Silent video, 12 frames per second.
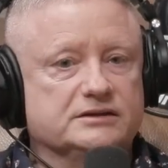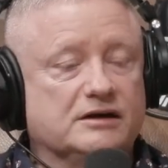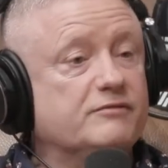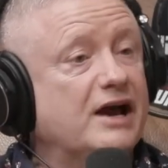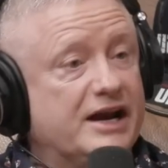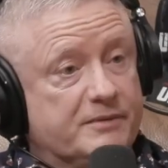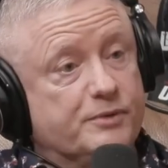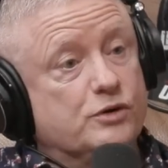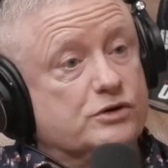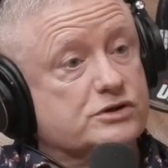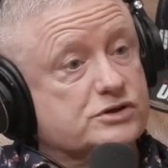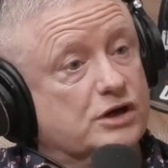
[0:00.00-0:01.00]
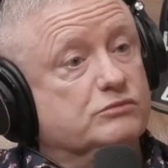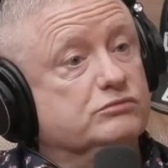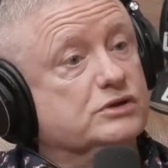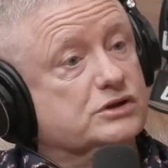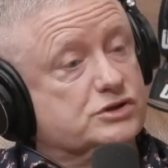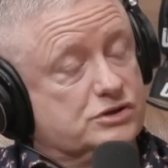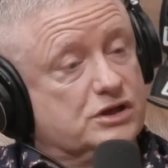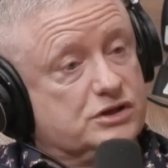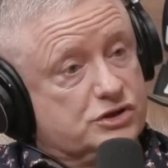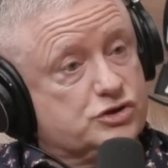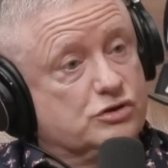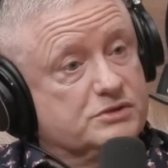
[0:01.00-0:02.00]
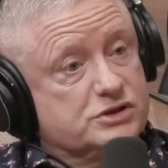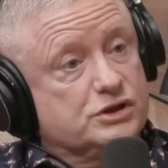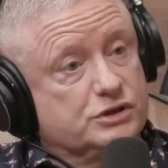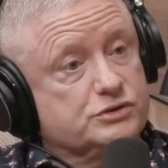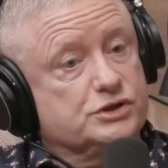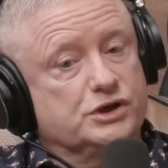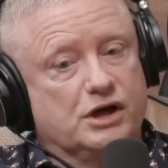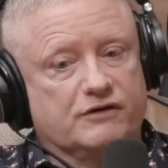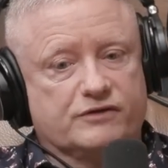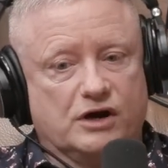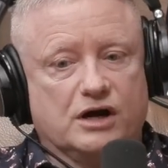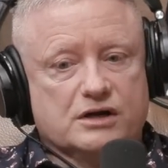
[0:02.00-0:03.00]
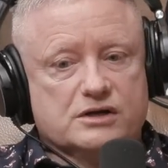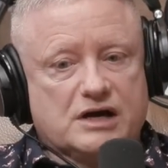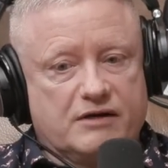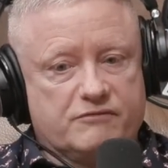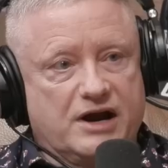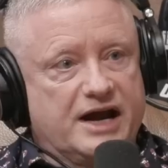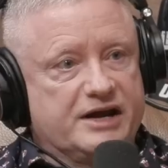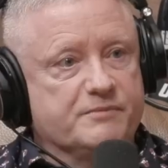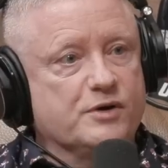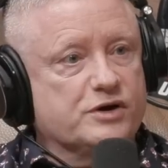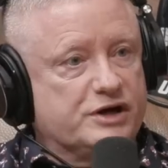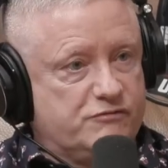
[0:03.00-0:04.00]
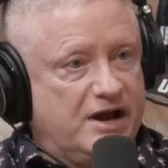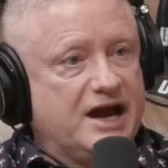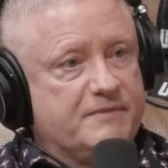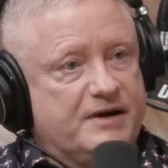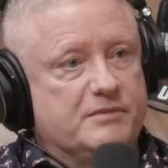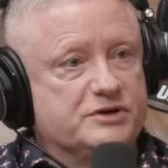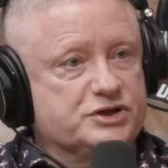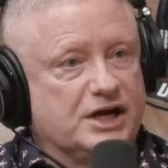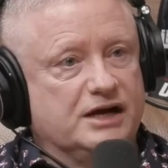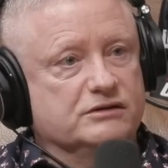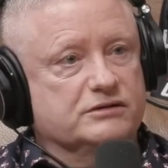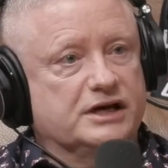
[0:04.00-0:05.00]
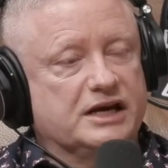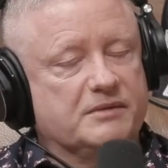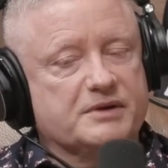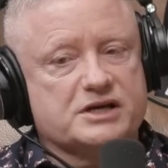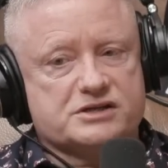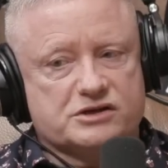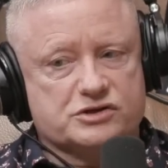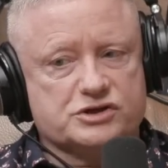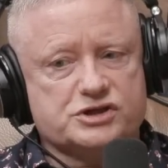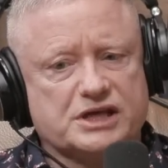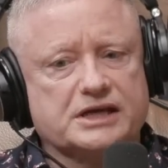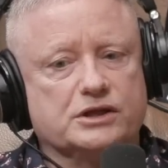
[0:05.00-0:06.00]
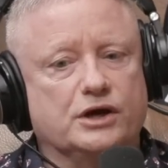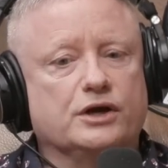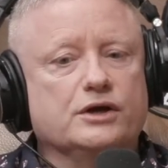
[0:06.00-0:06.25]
I'm writing a book, so the Shoreman solution that I've got, I'm writing a book, and I write about my childhood in it, because I just think that